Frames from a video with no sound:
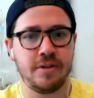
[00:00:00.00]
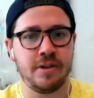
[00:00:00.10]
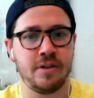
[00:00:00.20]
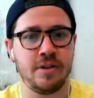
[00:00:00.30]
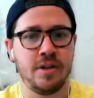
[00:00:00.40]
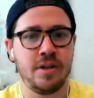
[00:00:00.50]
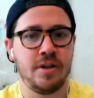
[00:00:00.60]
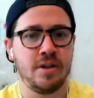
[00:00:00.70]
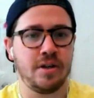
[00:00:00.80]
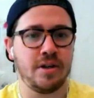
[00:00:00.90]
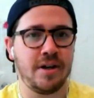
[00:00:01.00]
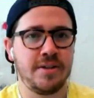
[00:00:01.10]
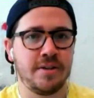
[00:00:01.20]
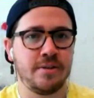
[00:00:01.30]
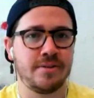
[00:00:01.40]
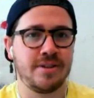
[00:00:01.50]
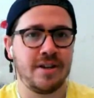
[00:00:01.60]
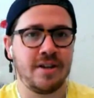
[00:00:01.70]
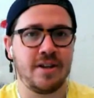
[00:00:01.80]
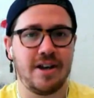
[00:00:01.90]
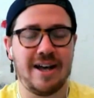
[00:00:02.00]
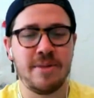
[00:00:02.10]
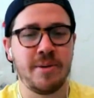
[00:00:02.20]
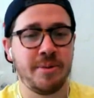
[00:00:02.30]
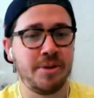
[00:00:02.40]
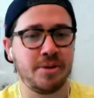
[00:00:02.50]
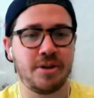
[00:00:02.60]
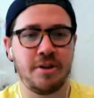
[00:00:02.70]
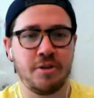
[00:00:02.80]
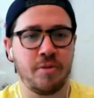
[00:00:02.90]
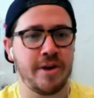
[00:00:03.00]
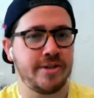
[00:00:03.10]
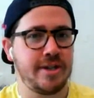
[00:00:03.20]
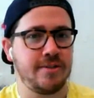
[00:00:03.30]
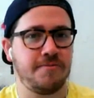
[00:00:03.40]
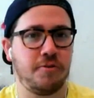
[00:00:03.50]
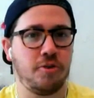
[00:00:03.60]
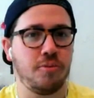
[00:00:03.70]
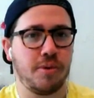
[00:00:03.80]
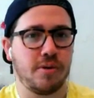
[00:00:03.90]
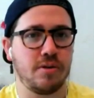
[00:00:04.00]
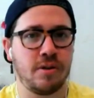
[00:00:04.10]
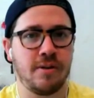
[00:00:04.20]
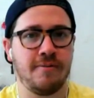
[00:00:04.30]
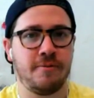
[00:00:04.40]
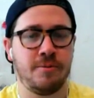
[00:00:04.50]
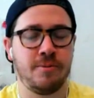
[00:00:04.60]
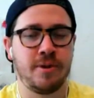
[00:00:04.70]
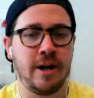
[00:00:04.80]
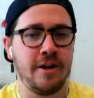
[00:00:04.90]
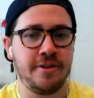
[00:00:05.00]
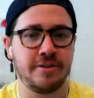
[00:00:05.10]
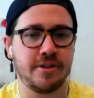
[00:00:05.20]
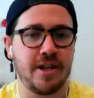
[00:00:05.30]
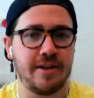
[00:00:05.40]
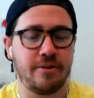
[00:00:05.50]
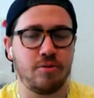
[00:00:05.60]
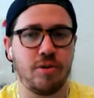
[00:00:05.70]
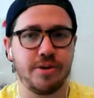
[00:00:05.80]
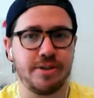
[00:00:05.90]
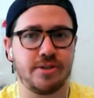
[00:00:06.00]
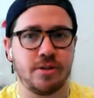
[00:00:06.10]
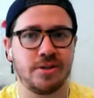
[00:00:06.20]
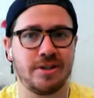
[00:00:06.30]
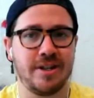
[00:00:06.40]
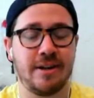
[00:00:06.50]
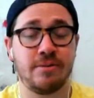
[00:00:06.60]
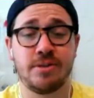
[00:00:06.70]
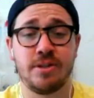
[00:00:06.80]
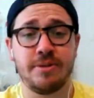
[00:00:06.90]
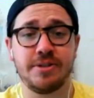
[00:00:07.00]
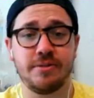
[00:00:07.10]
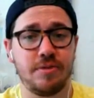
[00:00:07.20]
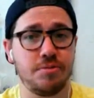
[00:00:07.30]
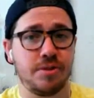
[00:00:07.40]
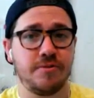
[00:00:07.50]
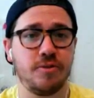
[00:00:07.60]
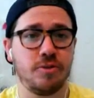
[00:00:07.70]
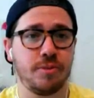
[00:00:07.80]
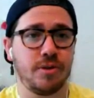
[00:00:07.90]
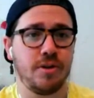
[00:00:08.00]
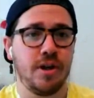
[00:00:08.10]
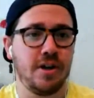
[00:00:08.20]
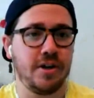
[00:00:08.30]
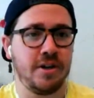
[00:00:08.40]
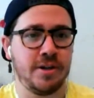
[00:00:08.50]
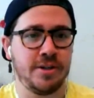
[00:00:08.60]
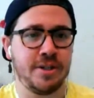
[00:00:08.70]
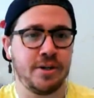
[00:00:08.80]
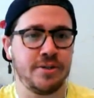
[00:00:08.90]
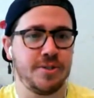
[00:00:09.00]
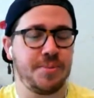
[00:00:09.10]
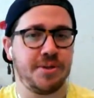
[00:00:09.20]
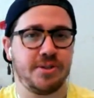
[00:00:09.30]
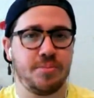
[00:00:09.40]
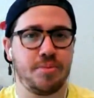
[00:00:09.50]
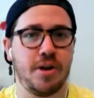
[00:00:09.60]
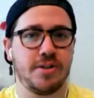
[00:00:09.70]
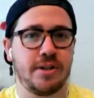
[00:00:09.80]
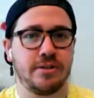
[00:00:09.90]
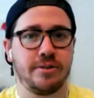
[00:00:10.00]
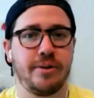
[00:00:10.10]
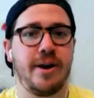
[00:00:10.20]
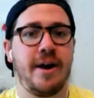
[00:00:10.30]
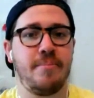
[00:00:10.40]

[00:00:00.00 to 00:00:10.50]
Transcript: And uh, on the other side, I'm not really looking at the Rays against Fulmer. Uh, Fulmer, I think, is going to have a quality start tonight. I don't see myself using Fulmer uh, a ton just because the price is a little high.